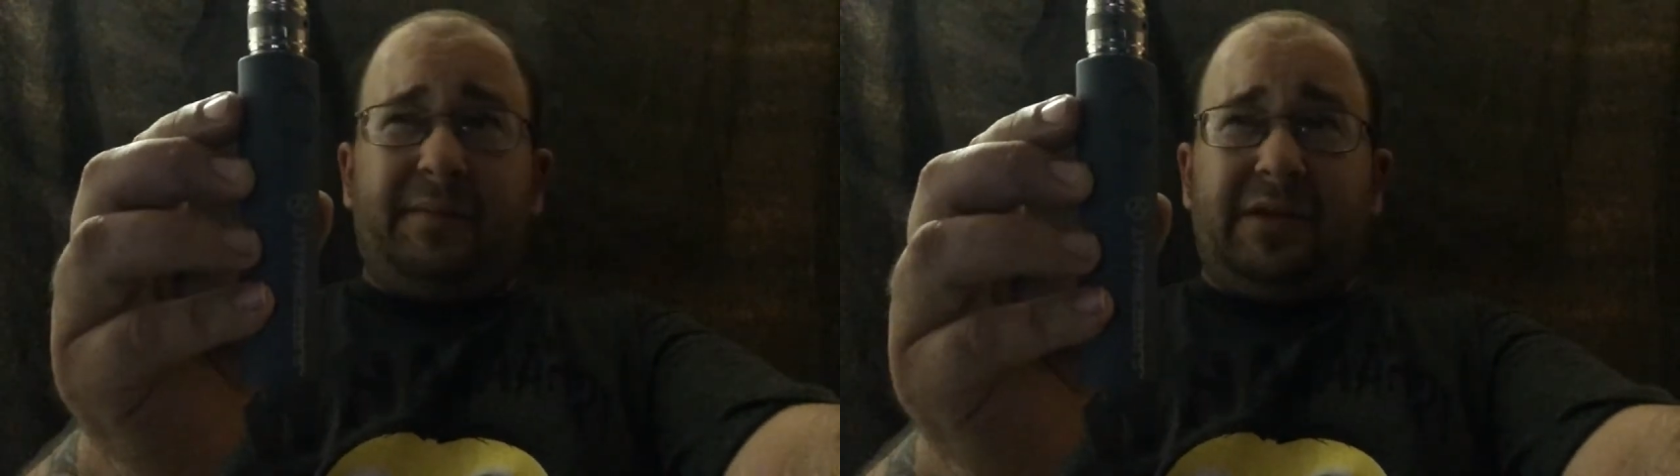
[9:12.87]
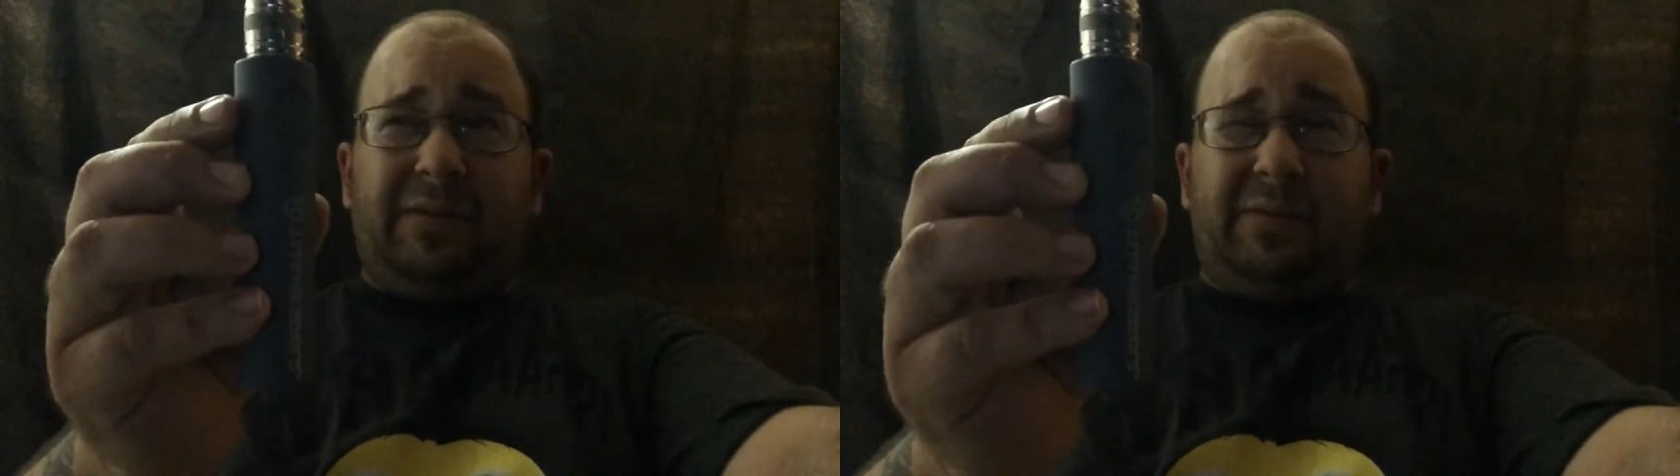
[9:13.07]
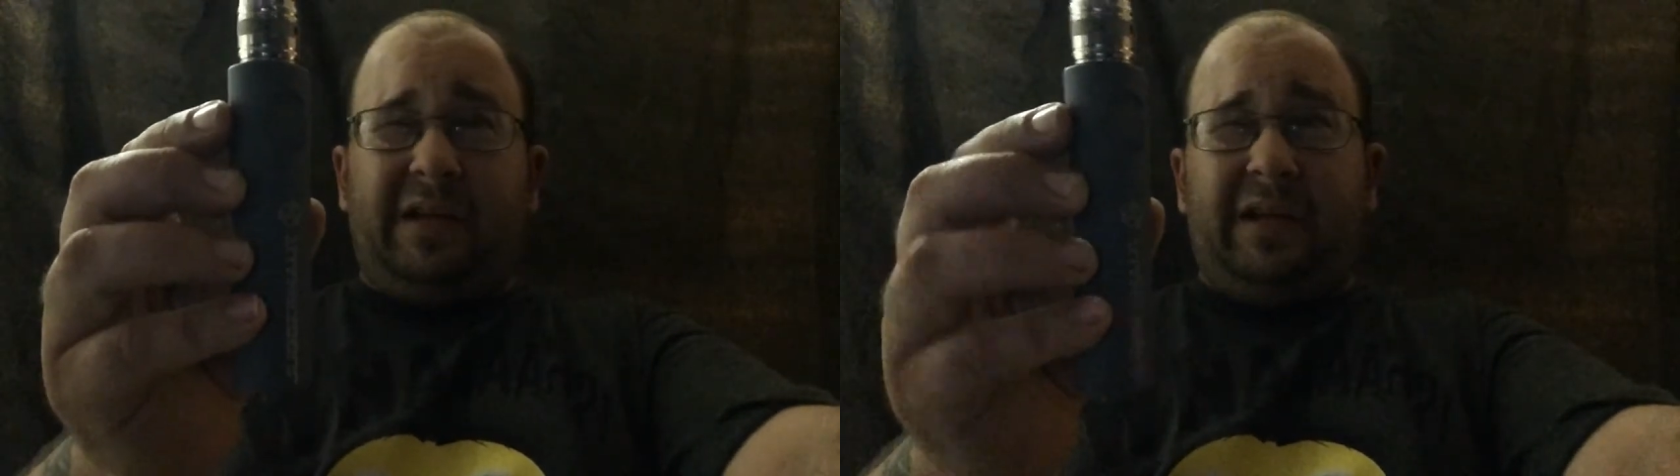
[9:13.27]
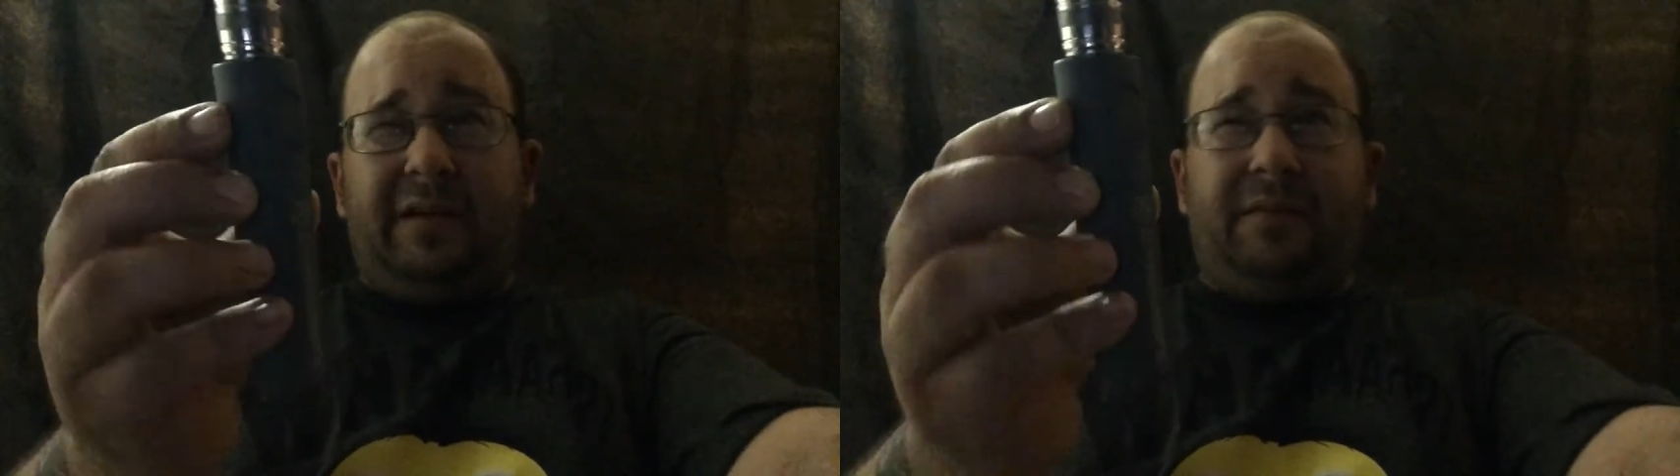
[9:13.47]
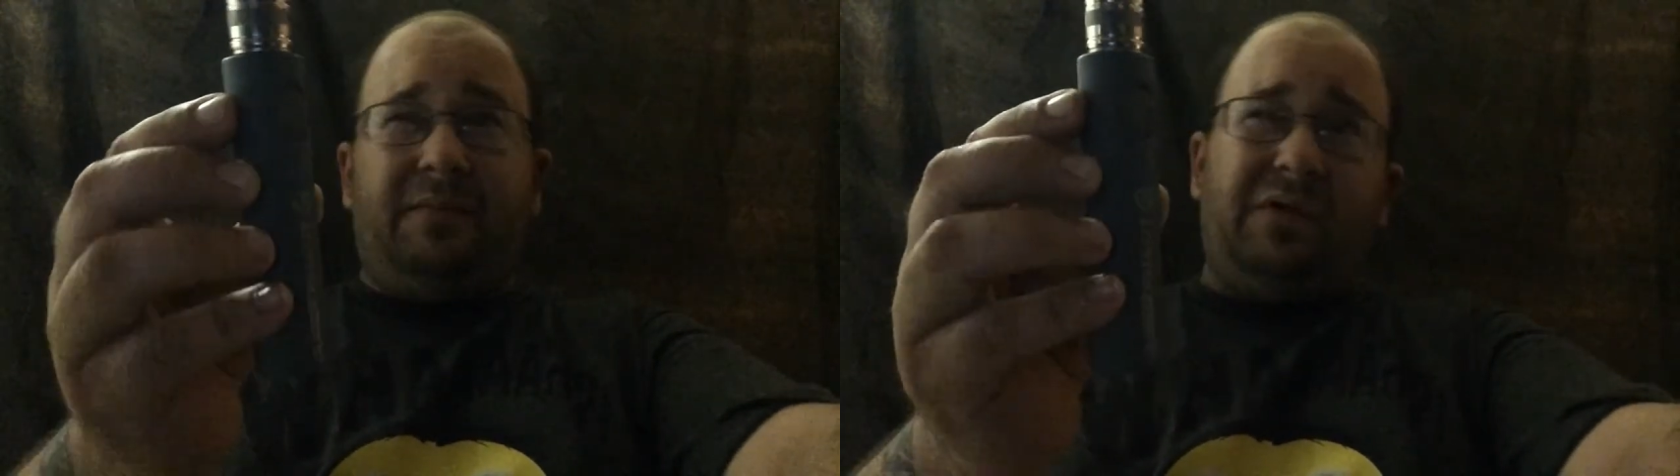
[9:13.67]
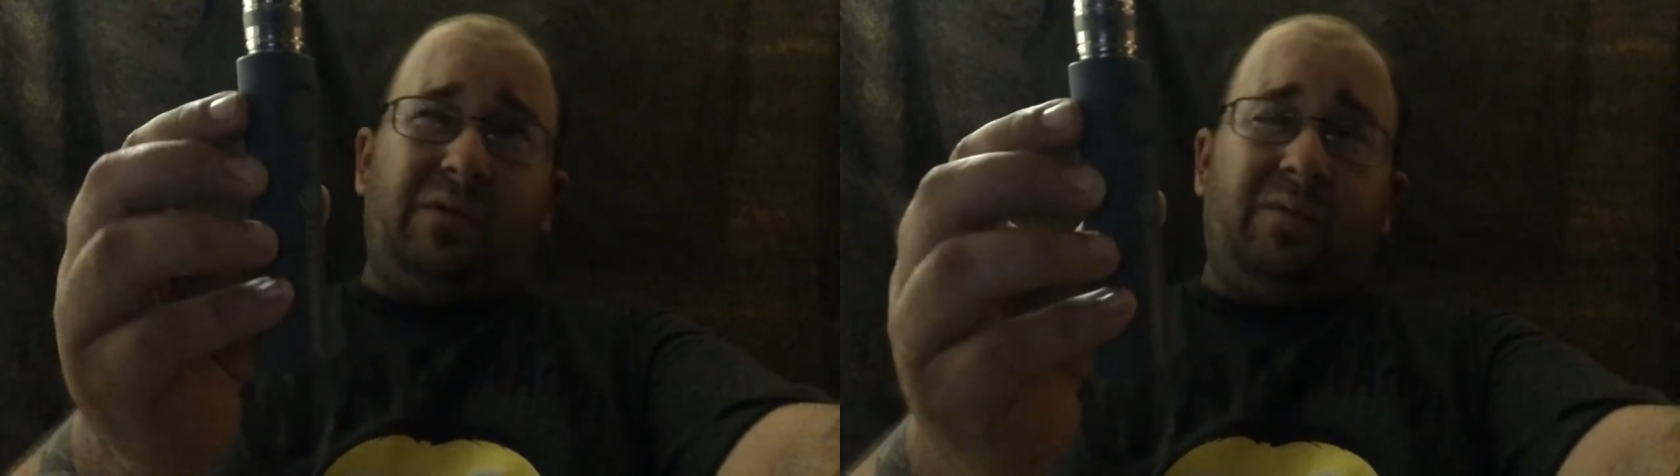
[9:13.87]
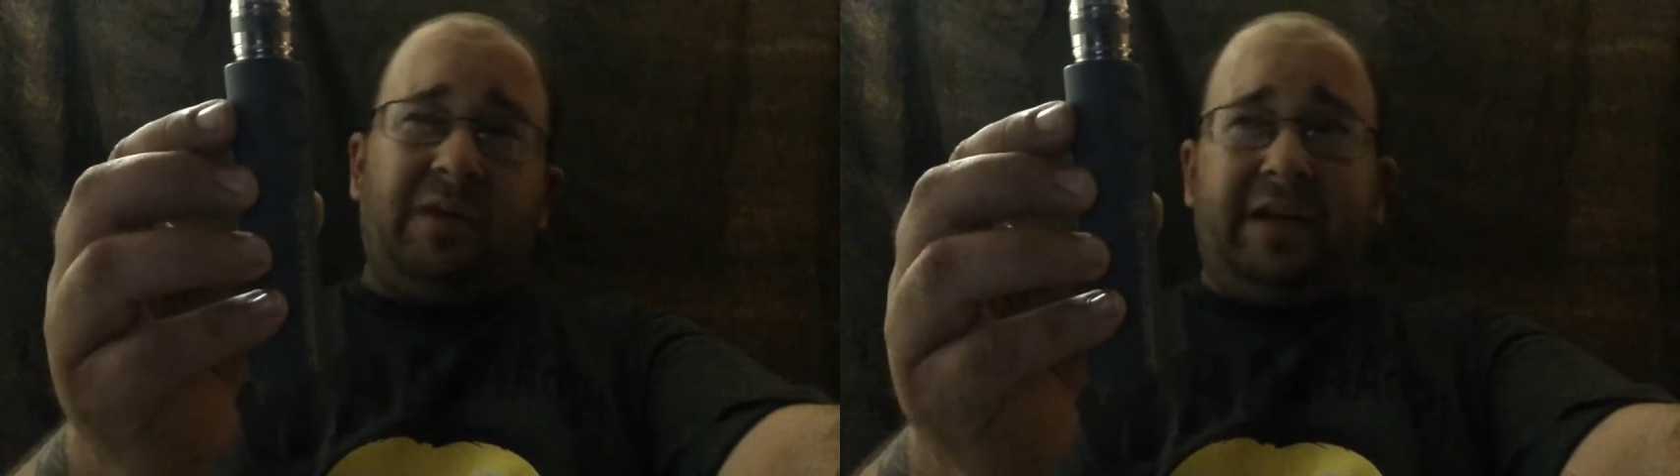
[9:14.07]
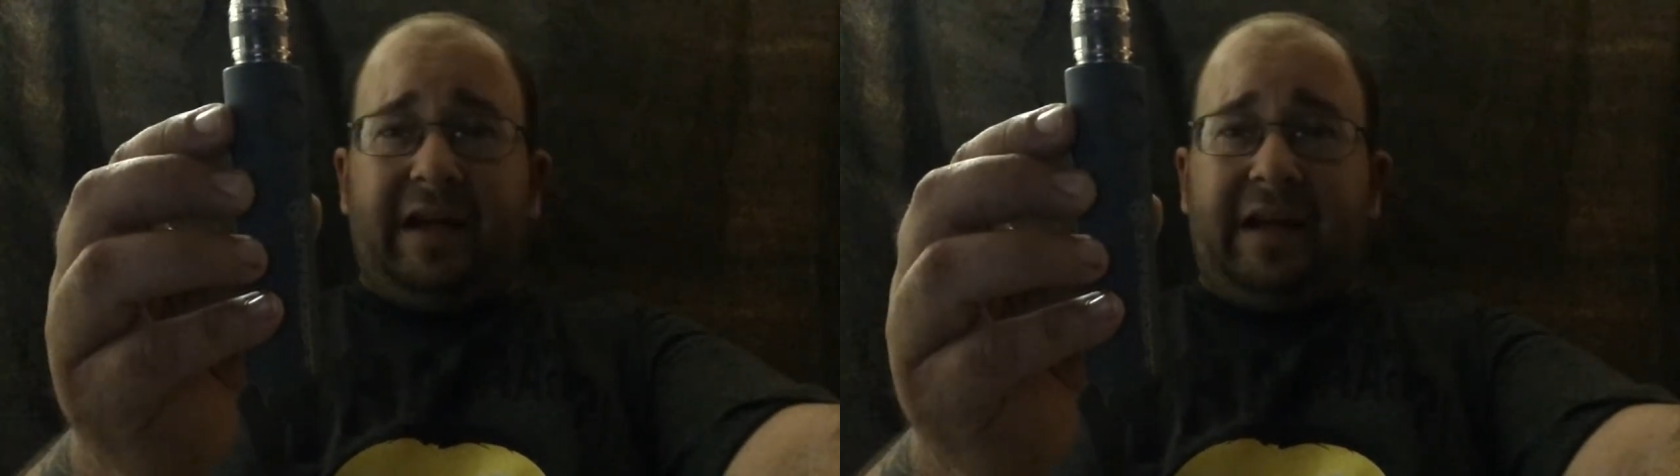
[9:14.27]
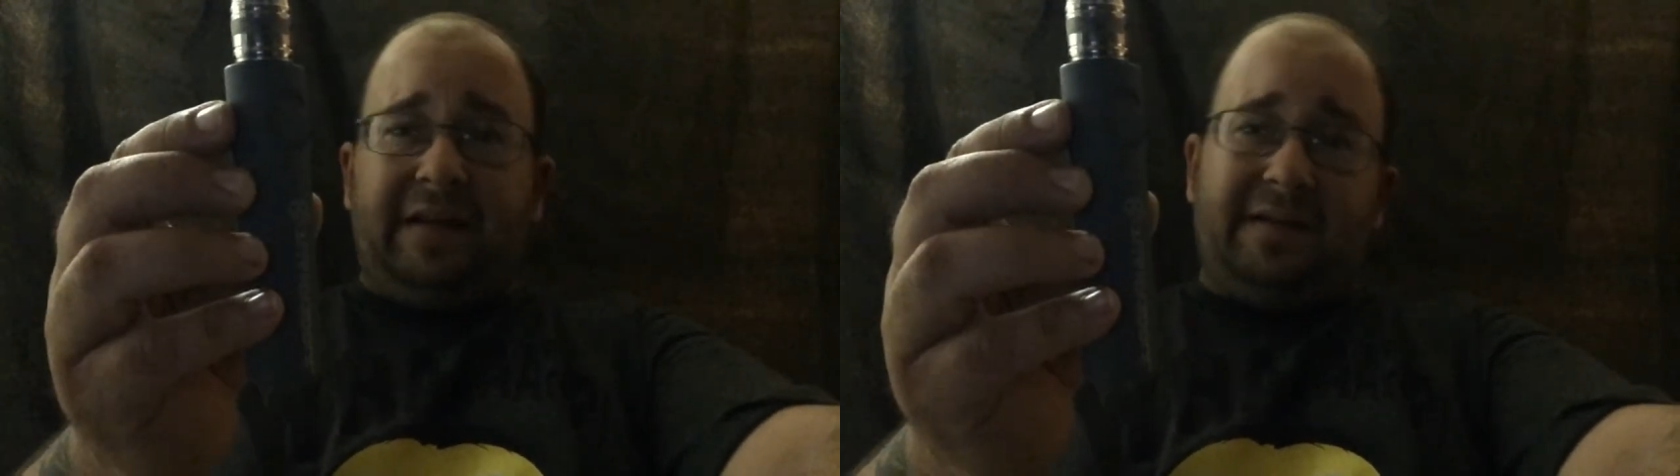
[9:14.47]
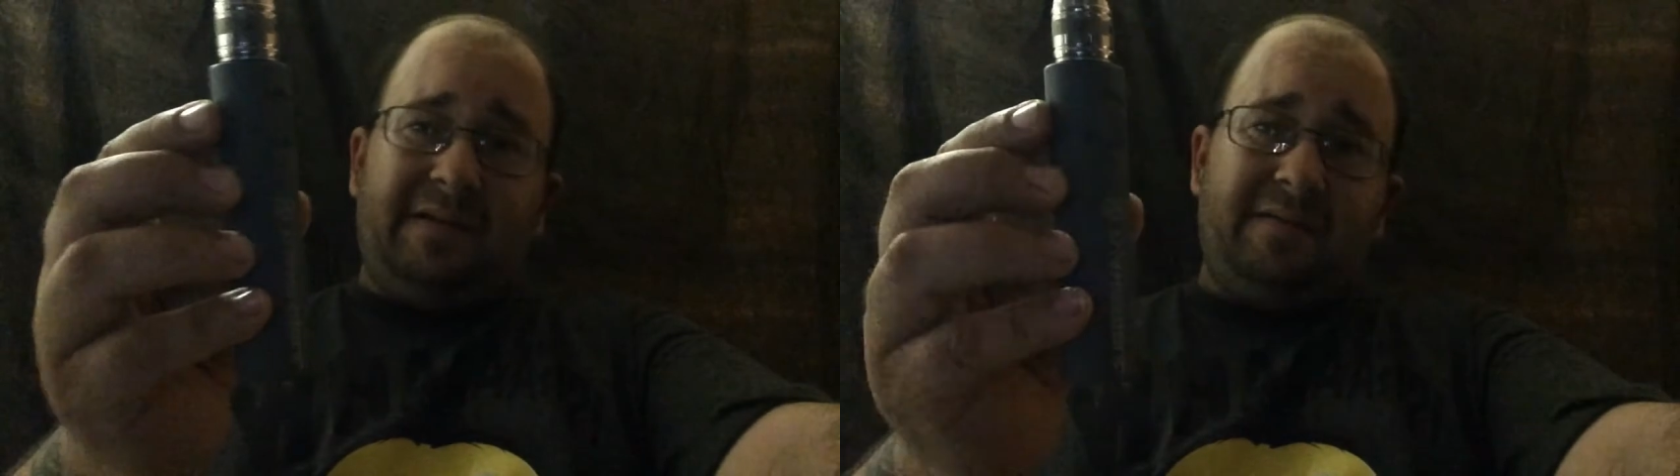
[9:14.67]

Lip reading: between $28